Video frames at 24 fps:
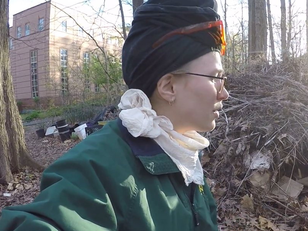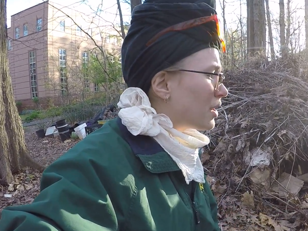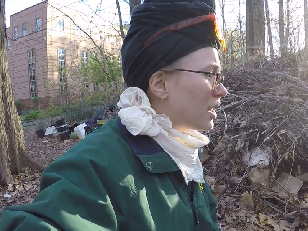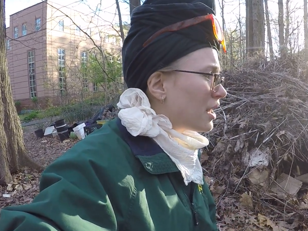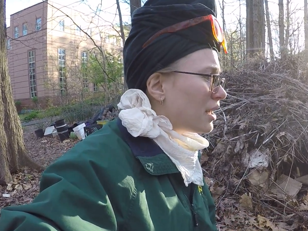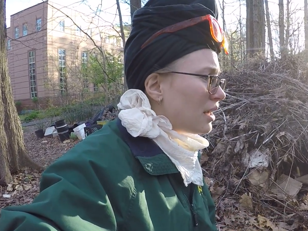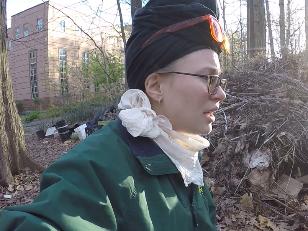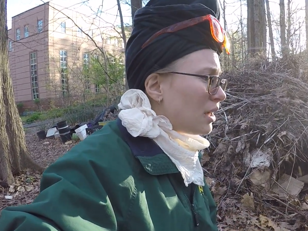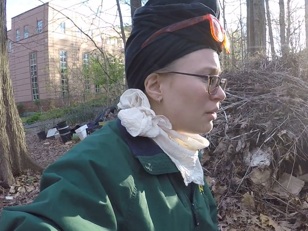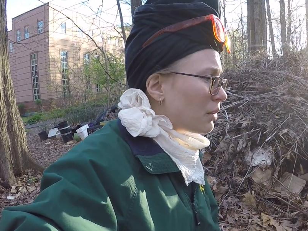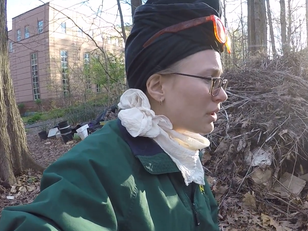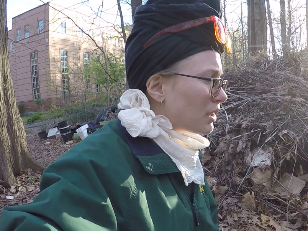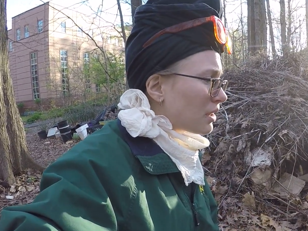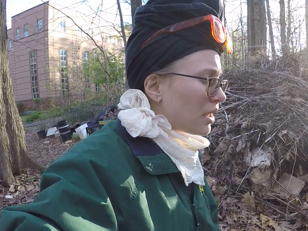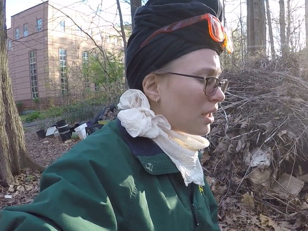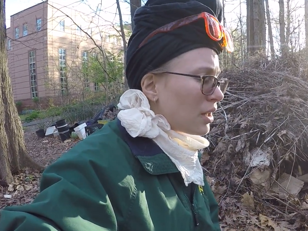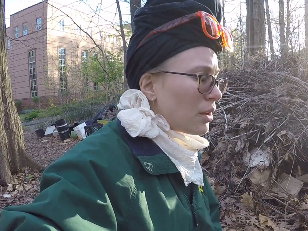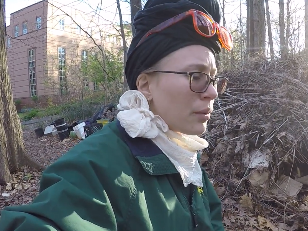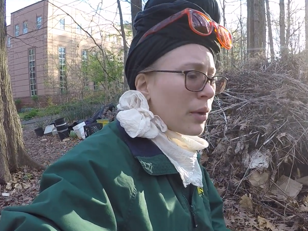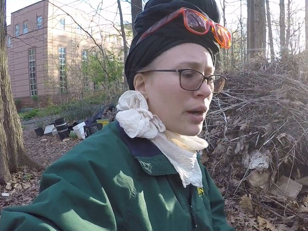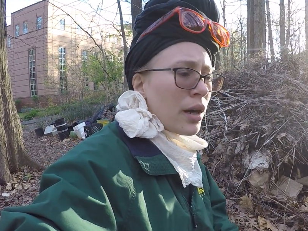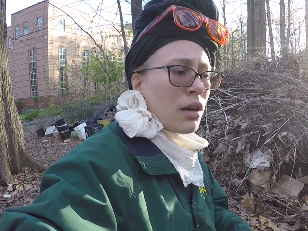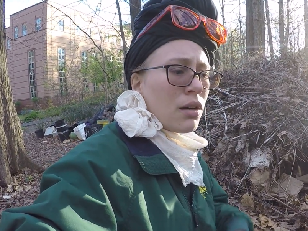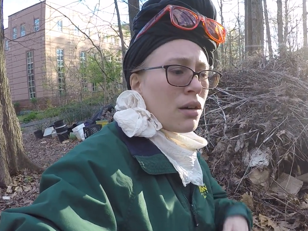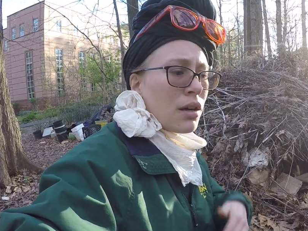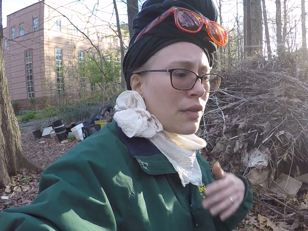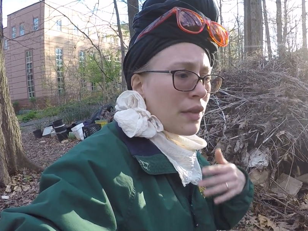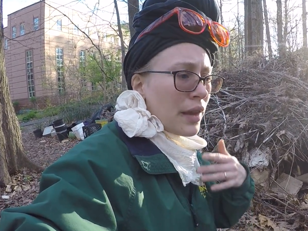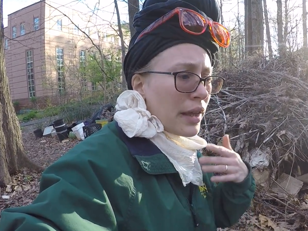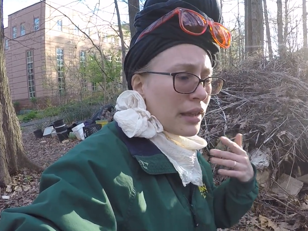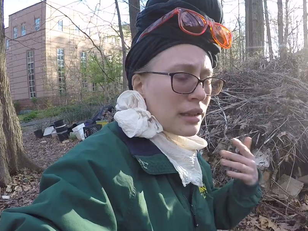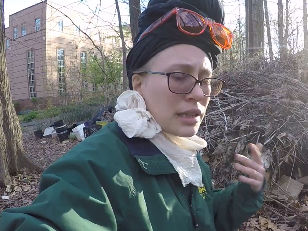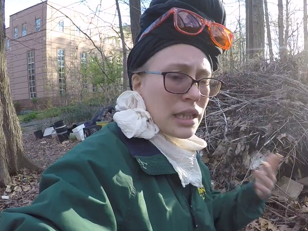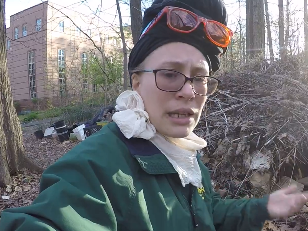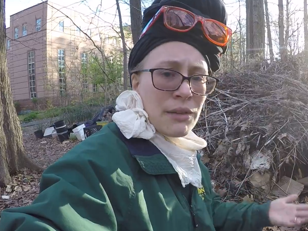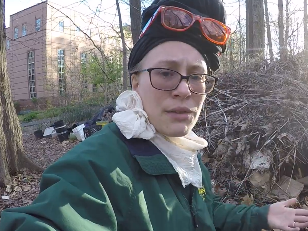They eat what they will and
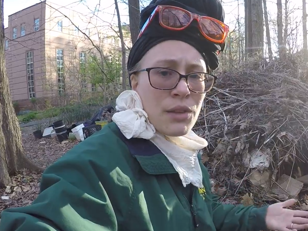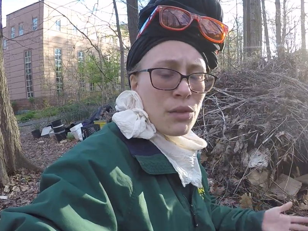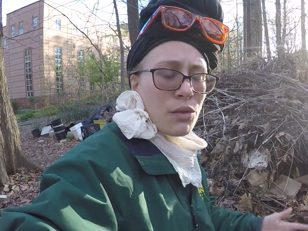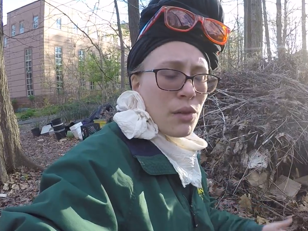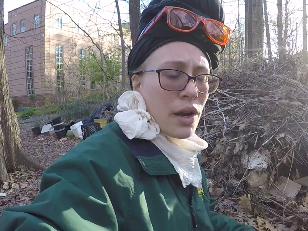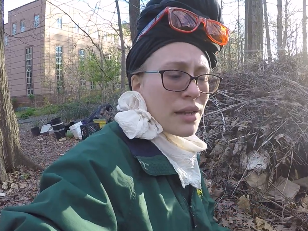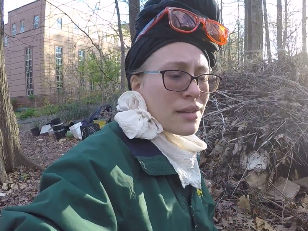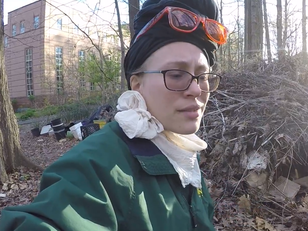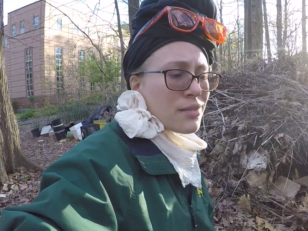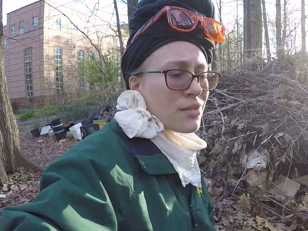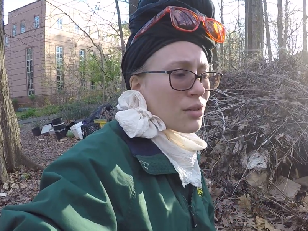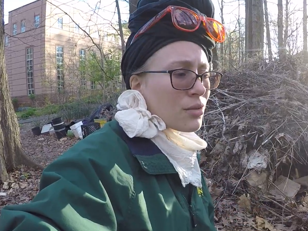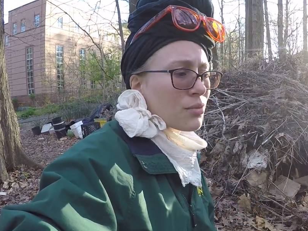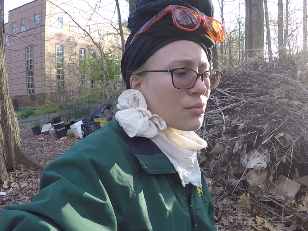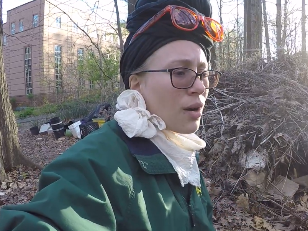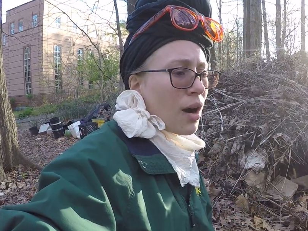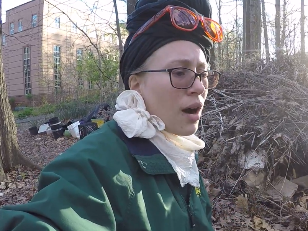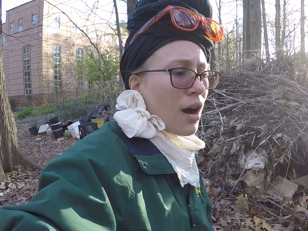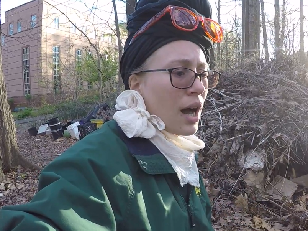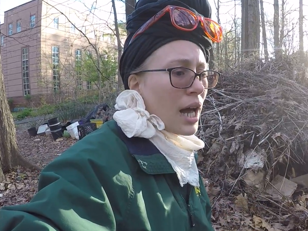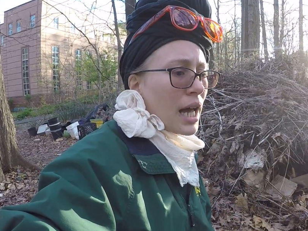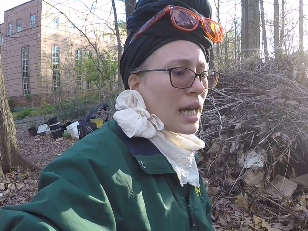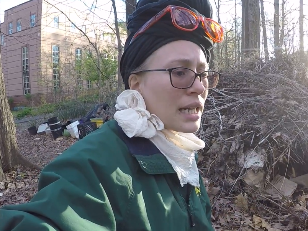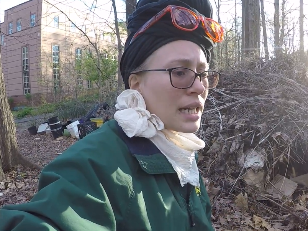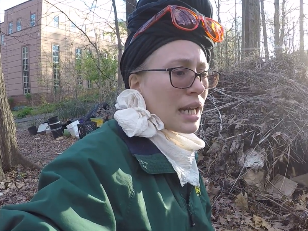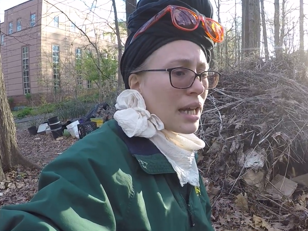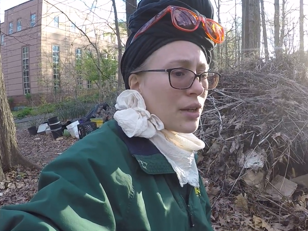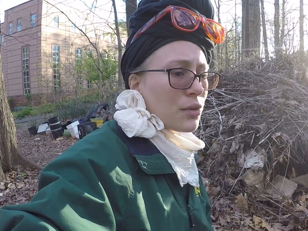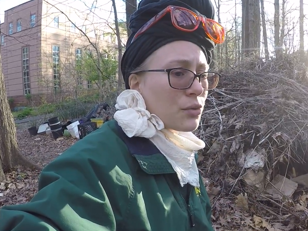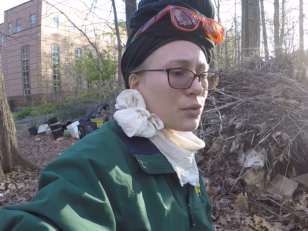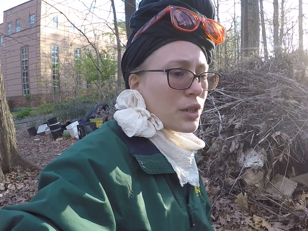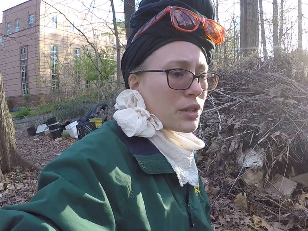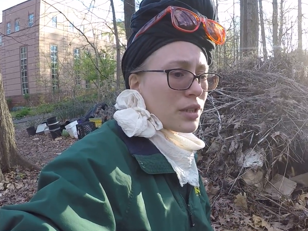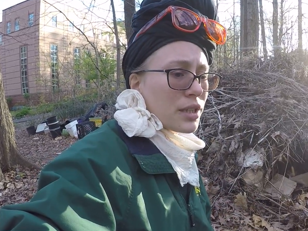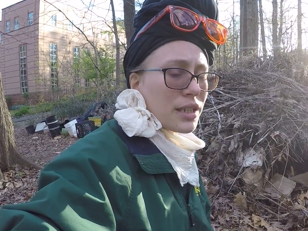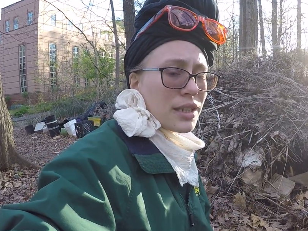they leave the rest to rot.
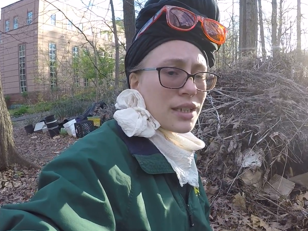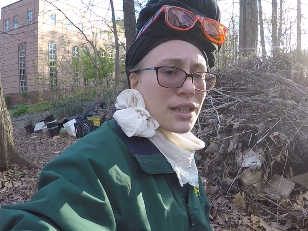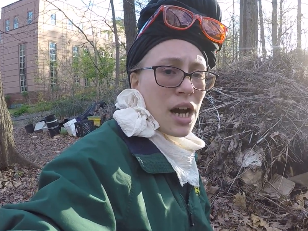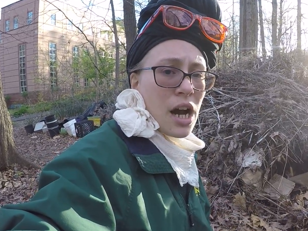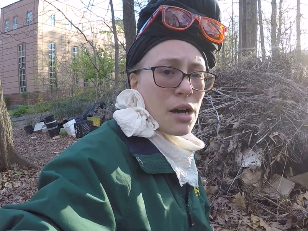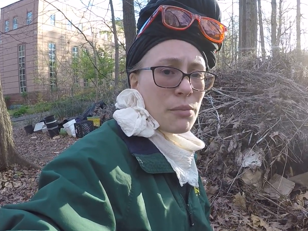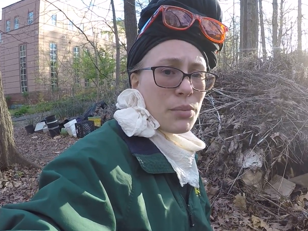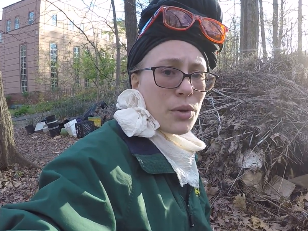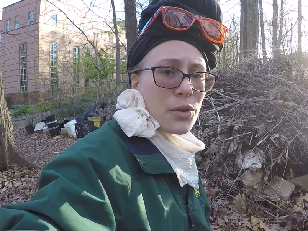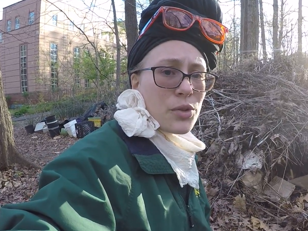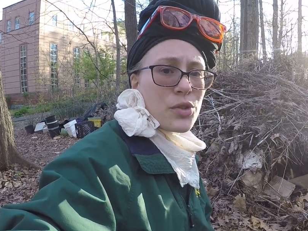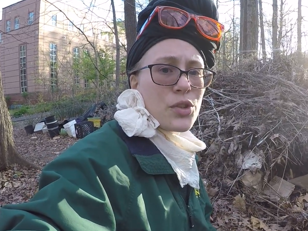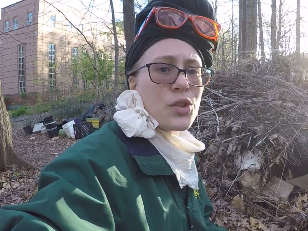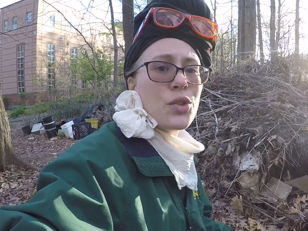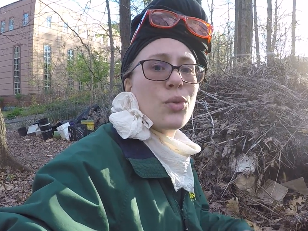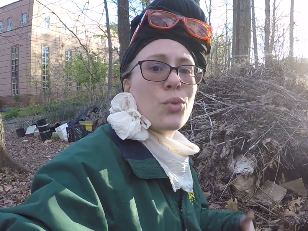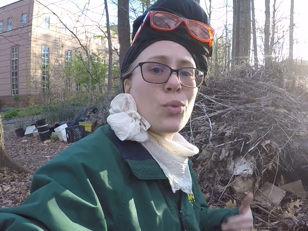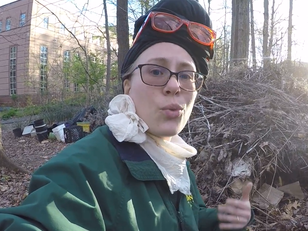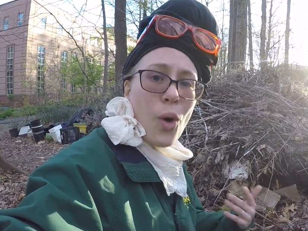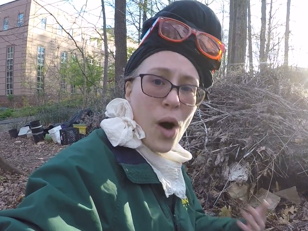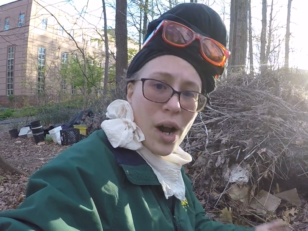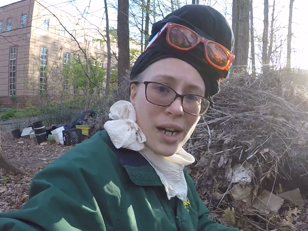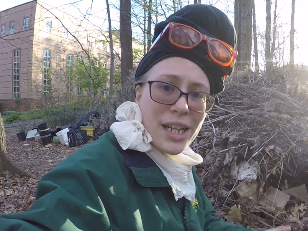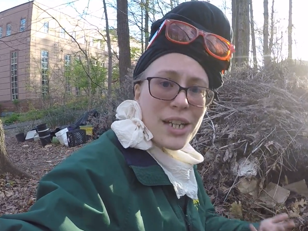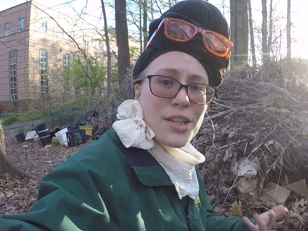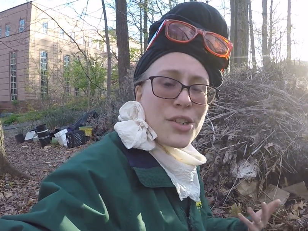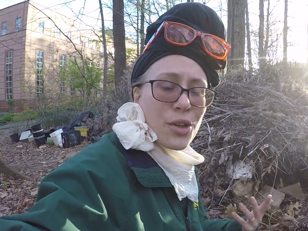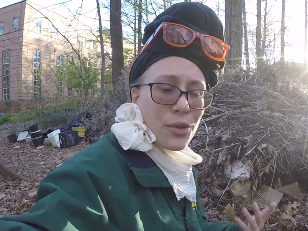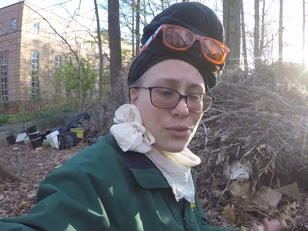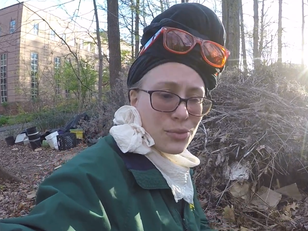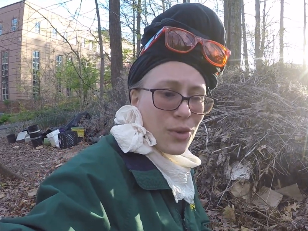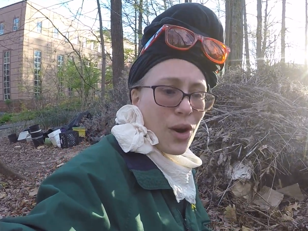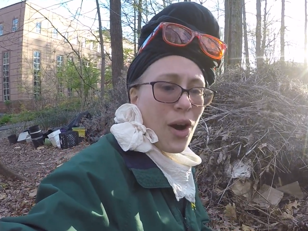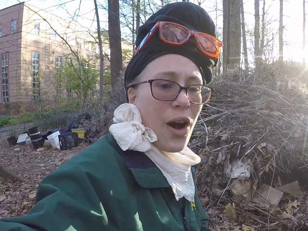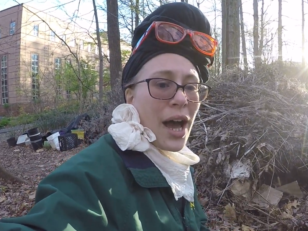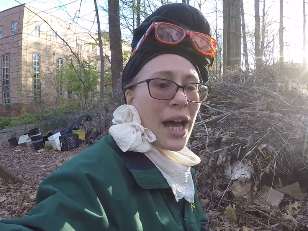And really in compost, you want it to
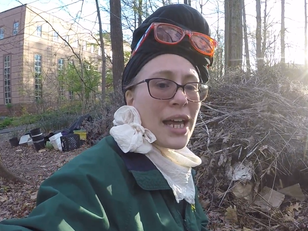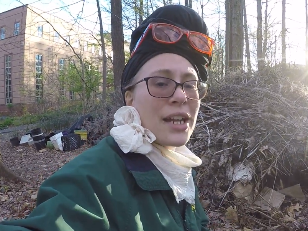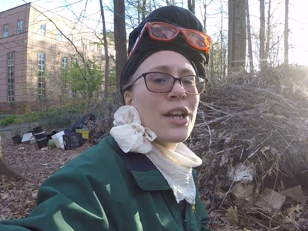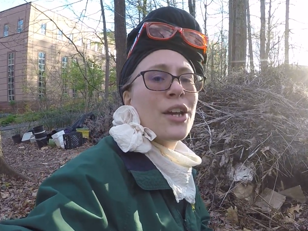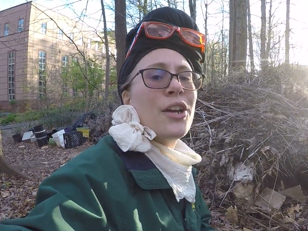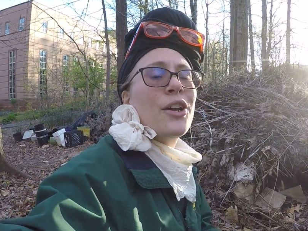rot.